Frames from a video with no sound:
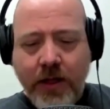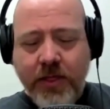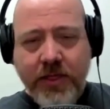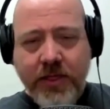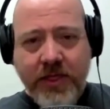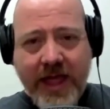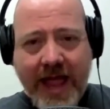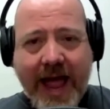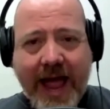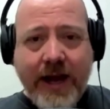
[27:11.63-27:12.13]

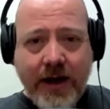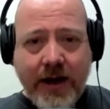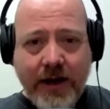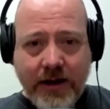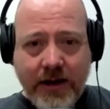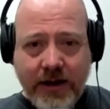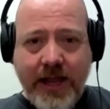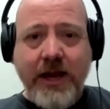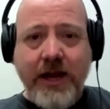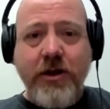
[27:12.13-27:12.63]
that
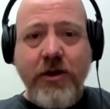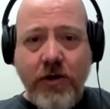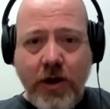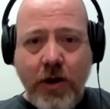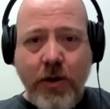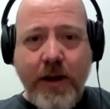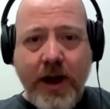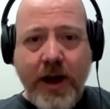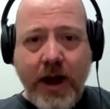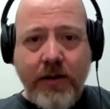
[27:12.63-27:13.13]
they do
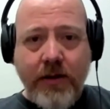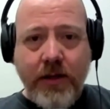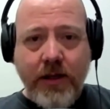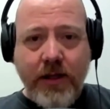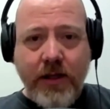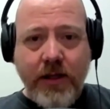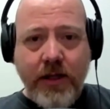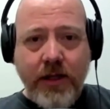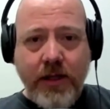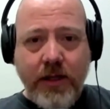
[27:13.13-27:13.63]
know about
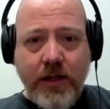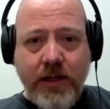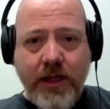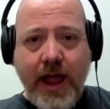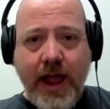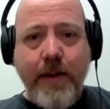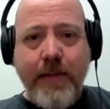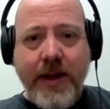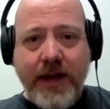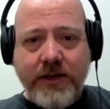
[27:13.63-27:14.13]

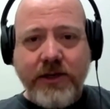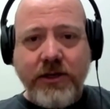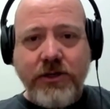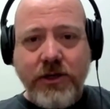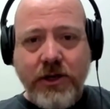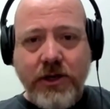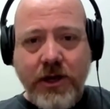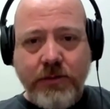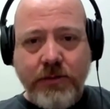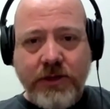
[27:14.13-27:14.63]
that
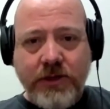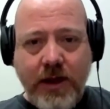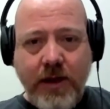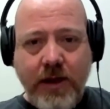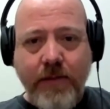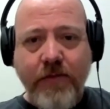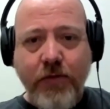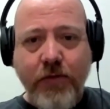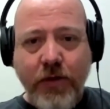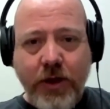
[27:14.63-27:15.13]
message comes to
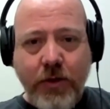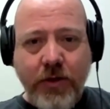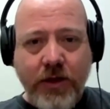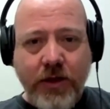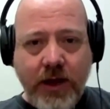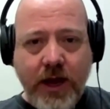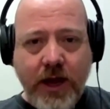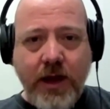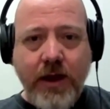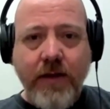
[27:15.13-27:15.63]
them
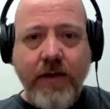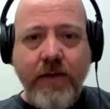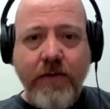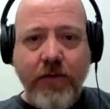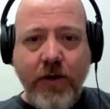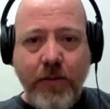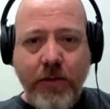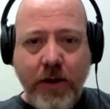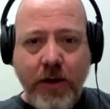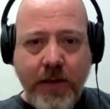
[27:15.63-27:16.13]
frequently
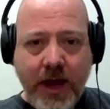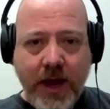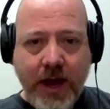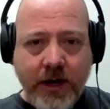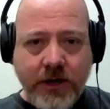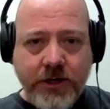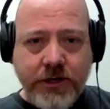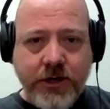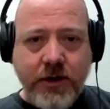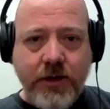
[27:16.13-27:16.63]
from their
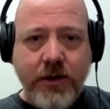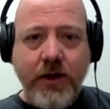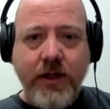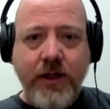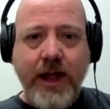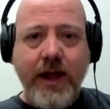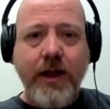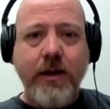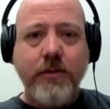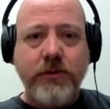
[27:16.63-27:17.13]
manager
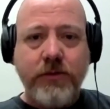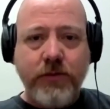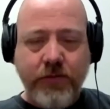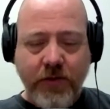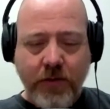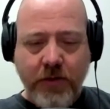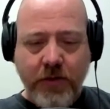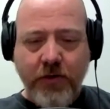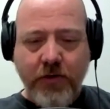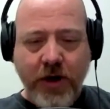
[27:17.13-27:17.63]
that comes
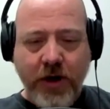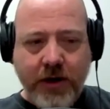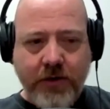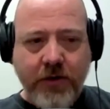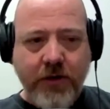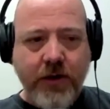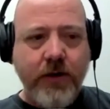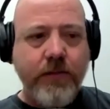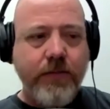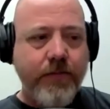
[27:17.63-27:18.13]
from their
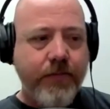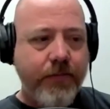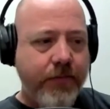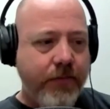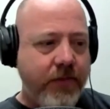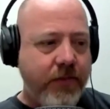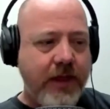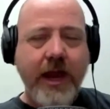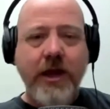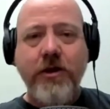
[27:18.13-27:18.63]
director
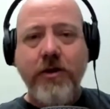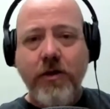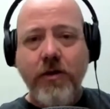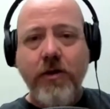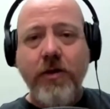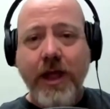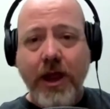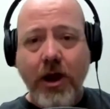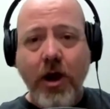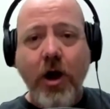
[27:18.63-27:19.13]
they do
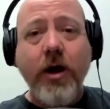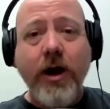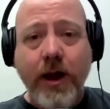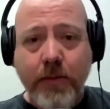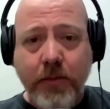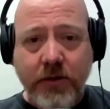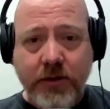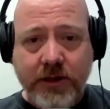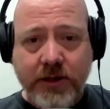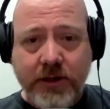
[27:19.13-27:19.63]
they are
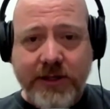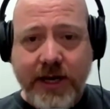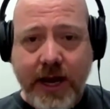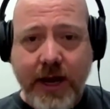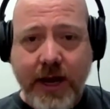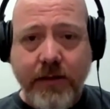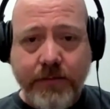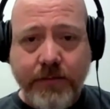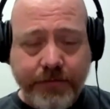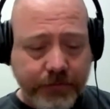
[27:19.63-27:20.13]
able to
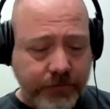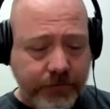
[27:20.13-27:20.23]
say